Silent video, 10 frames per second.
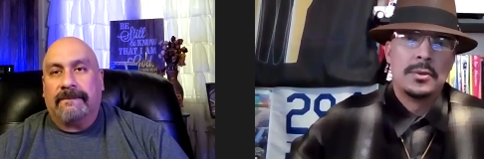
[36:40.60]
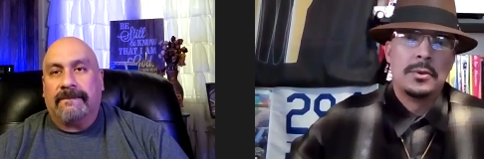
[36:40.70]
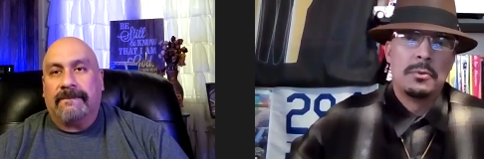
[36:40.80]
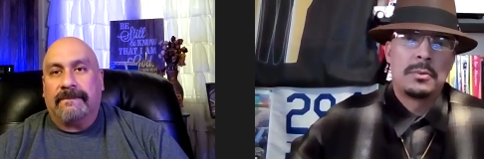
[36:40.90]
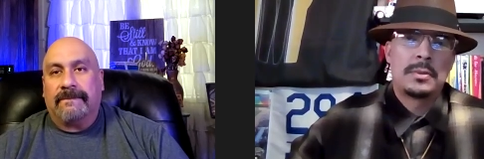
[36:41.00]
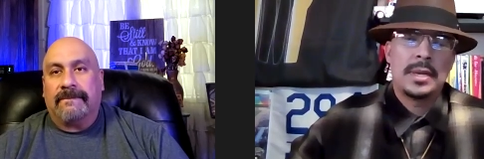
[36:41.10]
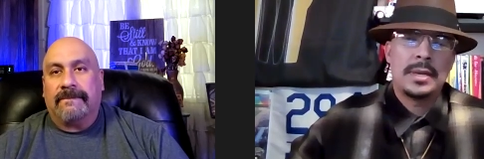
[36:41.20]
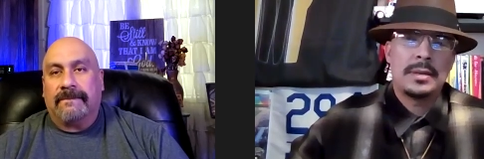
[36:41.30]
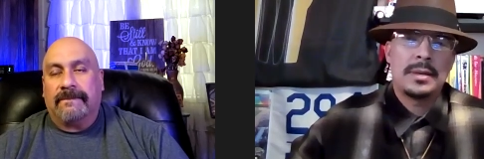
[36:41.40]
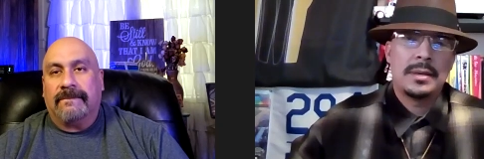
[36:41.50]
Speaker 1: Do you
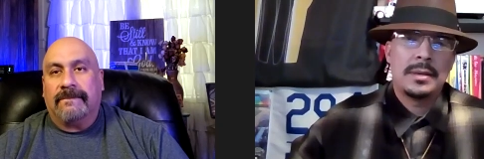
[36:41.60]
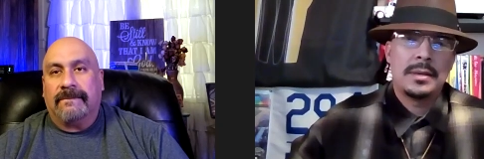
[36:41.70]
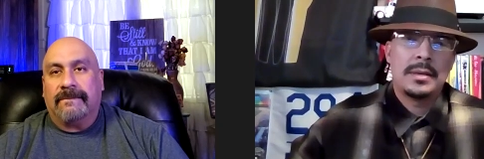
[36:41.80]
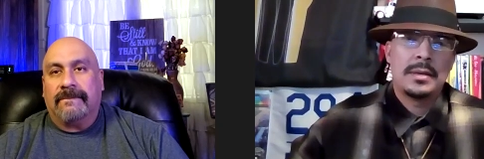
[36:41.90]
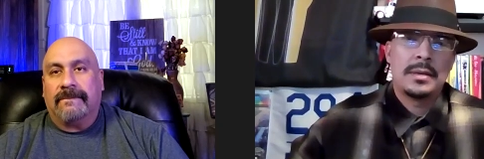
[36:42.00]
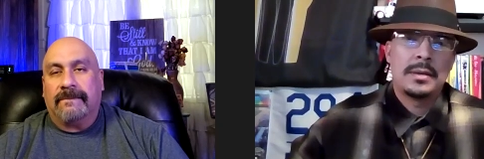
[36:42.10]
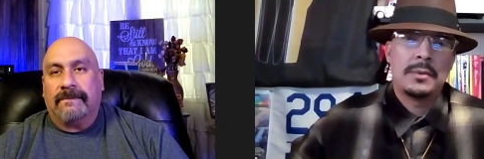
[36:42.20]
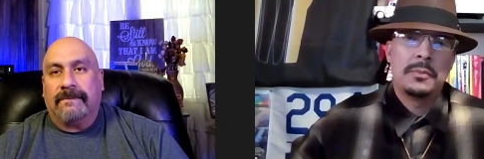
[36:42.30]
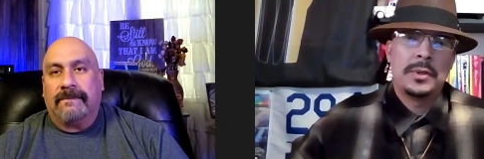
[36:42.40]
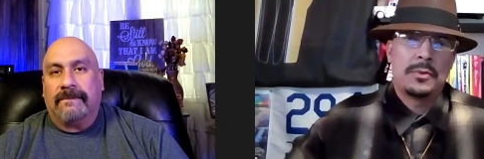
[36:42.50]
take
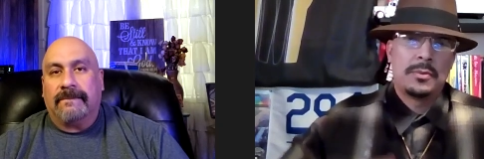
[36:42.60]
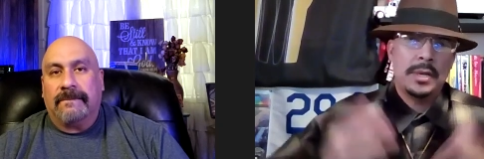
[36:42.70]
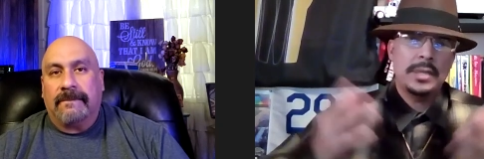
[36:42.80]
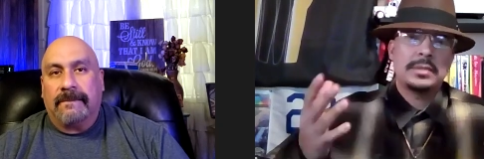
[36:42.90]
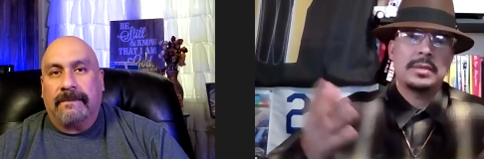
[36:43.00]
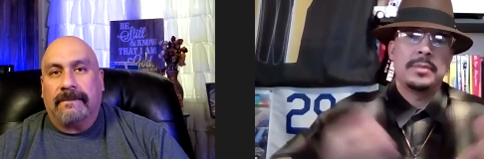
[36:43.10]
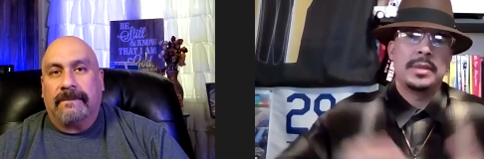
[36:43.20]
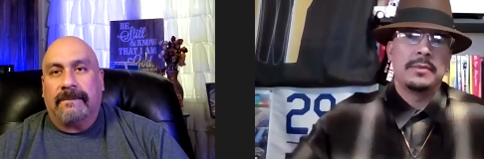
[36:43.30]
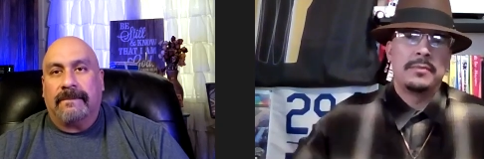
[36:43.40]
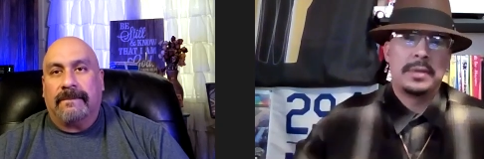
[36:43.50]
uh, requests? I
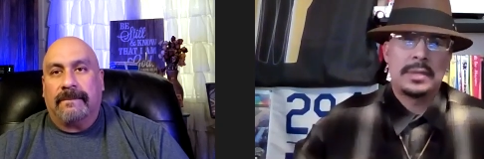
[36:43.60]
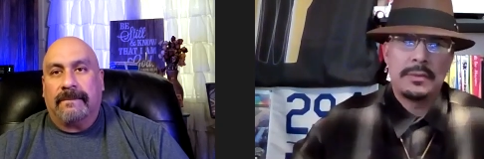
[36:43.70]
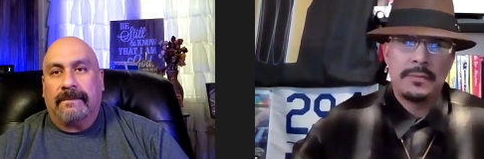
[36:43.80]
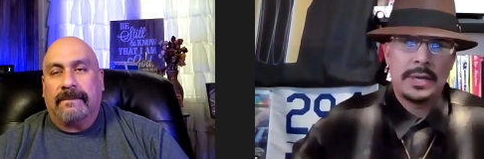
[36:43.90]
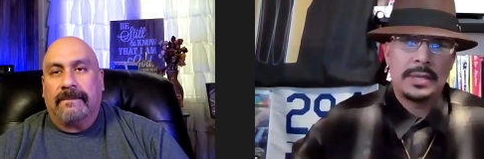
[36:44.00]
mean, if if